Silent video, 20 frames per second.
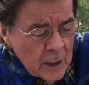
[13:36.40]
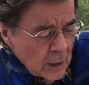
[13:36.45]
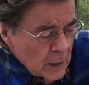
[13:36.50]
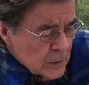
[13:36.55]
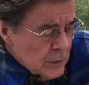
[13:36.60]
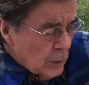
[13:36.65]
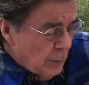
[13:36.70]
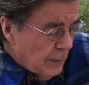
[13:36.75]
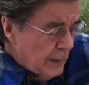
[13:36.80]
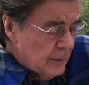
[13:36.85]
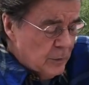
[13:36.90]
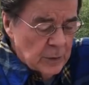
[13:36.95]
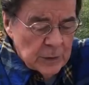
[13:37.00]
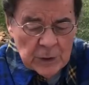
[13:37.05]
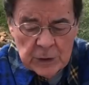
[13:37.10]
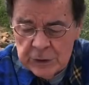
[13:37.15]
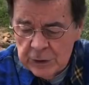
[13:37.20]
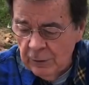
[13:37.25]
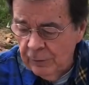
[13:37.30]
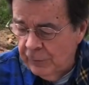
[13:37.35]
So these are
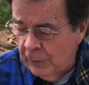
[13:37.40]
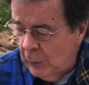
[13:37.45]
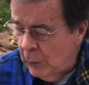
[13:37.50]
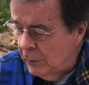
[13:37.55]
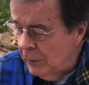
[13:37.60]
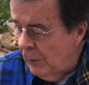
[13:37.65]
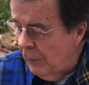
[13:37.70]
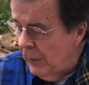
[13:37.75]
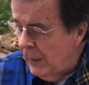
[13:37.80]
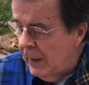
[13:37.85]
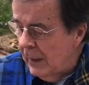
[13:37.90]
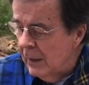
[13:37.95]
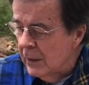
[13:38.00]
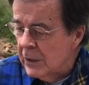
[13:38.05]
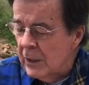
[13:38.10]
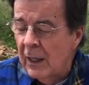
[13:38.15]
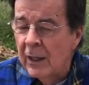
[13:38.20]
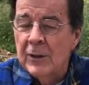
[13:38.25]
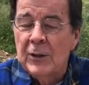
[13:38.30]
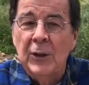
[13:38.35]
just a few of the things
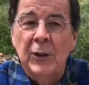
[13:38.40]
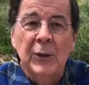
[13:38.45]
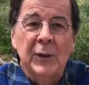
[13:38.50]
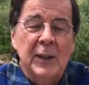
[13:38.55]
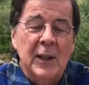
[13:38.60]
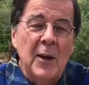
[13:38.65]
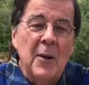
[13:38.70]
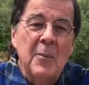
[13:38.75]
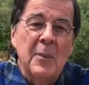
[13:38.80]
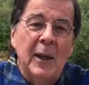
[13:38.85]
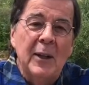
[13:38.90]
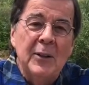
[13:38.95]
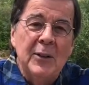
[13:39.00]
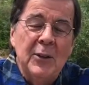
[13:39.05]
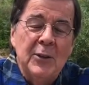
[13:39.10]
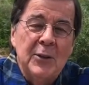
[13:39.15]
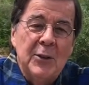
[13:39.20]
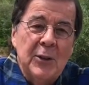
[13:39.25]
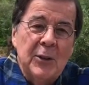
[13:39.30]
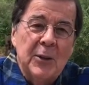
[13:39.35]
I do, and I'll bet
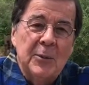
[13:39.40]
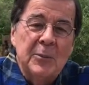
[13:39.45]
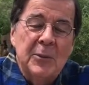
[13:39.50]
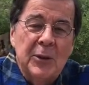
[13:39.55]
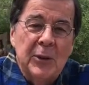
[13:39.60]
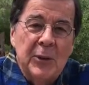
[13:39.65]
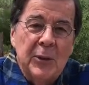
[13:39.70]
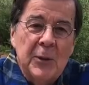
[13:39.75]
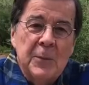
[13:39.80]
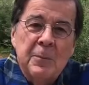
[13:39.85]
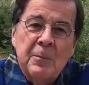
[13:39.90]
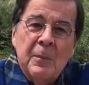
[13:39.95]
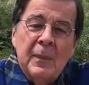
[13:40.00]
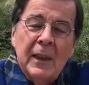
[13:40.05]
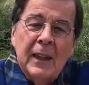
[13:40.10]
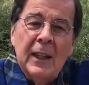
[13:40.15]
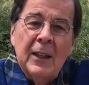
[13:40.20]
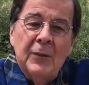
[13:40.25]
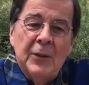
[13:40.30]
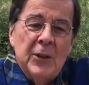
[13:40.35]
you do them too.
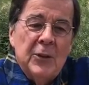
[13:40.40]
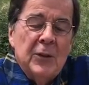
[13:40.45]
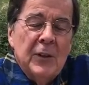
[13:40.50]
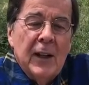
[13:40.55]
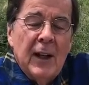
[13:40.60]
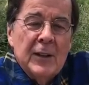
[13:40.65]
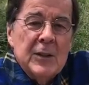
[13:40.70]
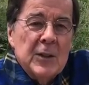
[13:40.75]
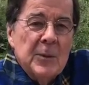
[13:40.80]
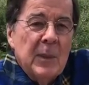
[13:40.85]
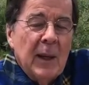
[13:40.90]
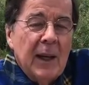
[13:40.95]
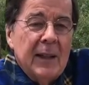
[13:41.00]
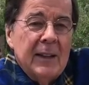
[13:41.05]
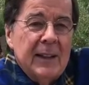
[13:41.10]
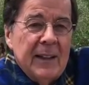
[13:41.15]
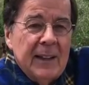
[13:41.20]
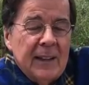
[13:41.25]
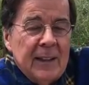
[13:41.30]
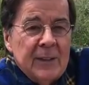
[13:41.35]
If you've got some
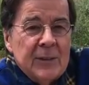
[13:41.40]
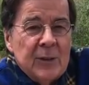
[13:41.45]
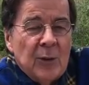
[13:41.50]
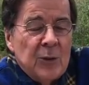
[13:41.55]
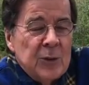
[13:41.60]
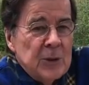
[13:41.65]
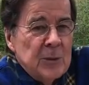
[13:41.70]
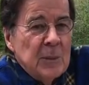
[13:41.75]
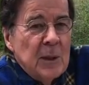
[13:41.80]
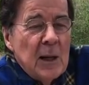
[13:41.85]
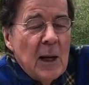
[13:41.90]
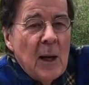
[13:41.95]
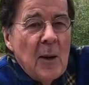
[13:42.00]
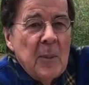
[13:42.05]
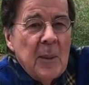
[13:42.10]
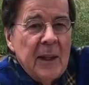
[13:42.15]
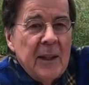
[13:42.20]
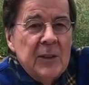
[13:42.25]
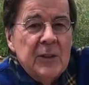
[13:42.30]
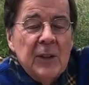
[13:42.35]
ideas or some
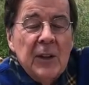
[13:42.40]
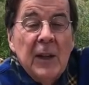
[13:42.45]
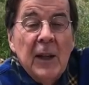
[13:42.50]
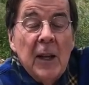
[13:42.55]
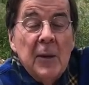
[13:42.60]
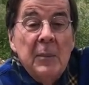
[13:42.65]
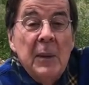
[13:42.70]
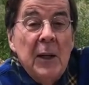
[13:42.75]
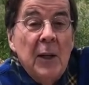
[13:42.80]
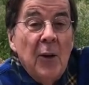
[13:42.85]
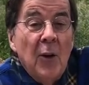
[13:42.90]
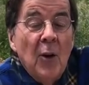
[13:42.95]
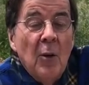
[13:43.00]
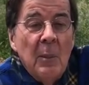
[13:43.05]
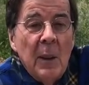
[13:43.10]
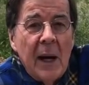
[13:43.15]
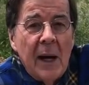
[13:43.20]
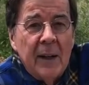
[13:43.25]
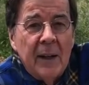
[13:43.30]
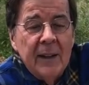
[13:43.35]
comments, let me know
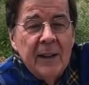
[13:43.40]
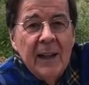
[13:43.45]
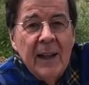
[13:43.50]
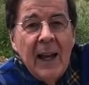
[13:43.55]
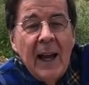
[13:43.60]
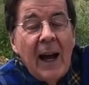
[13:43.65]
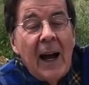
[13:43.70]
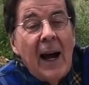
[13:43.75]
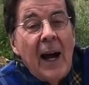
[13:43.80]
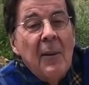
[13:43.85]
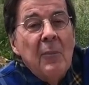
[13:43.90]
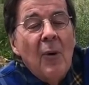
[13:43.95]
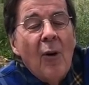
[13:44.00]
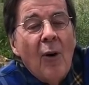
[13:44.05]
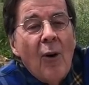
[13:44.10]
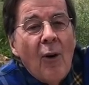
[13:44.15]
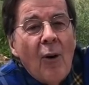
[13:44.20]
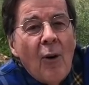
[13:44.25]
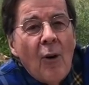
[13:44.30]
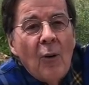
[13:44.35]
about it. I'm
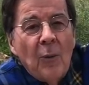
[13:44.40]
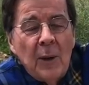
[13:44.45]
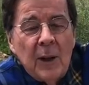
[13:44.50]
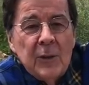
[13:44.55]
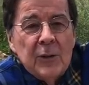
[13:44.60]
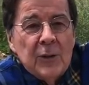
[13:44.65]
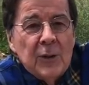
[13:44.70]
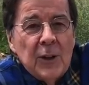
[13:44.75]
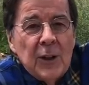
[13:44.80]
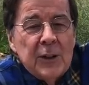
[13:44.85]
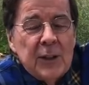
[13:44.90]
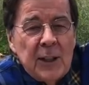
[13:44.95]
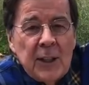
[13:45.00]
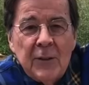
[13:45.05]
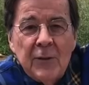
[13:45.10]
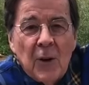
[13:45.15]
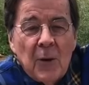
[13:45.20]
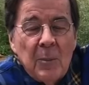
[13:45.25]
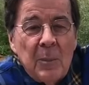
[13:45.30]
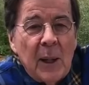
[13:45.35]
always looking
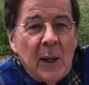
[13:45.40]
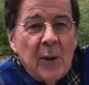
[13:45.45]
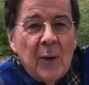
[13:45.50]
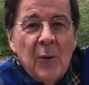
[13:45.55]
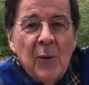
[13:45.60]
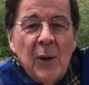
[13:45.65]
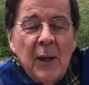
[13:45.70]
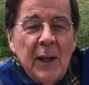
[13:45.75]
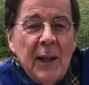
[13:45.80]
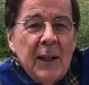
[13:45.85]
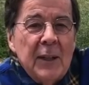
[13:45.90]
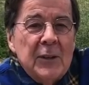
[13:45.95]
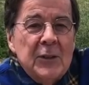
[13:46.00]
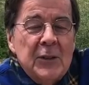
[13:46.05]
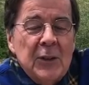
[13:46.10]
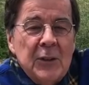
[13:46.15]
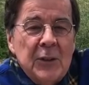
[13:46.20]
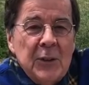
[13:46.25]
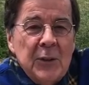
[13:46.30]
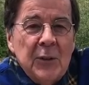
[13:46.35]
for better ways
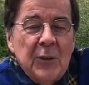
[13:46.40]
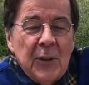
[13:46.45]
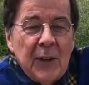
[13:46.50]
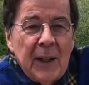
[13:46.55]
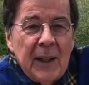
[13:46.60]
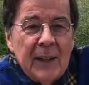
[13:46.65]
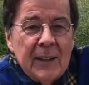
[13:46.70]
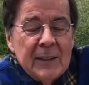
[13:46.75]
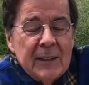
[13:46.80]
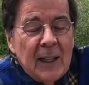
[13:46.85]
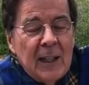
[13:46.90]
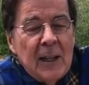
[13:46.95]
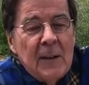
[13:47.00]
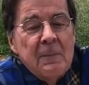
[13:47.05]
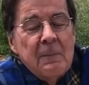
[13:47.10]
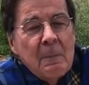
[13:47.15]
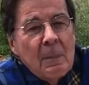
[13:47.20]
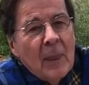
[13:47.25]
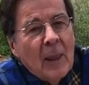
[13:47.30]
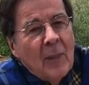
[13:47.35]
to do things. Hey,
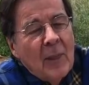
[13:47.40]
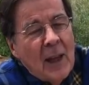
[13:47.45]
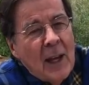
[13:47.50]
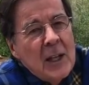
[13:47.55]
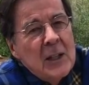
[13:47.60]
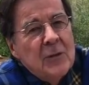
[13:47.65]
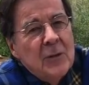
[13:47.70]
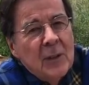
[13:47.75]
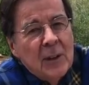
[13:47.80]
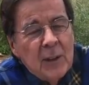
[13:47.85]
thanks for